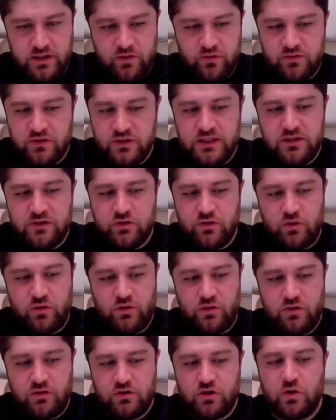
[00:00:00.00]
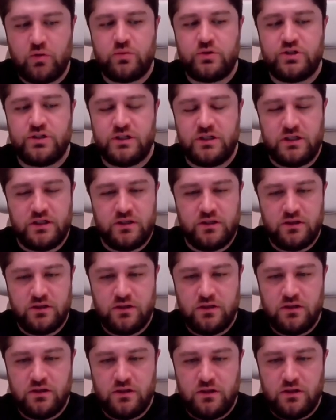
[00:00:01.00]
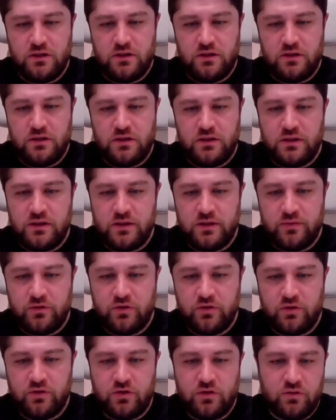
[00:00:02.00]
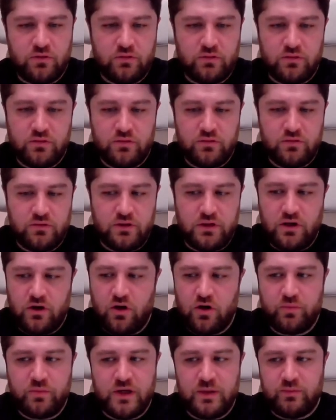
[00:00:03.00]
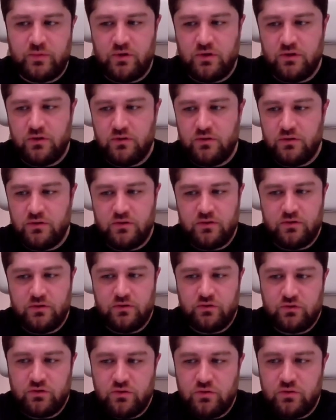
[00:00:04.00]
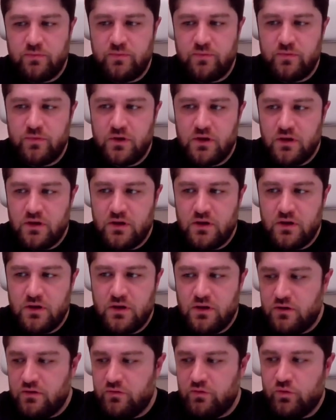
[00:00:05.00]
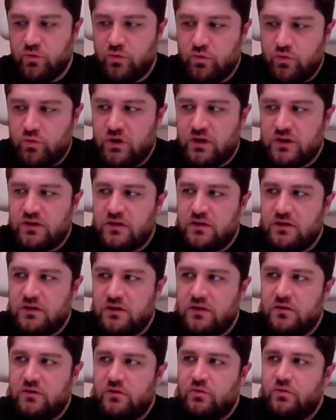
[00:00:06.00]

They don't need your coaching. There are people. So what?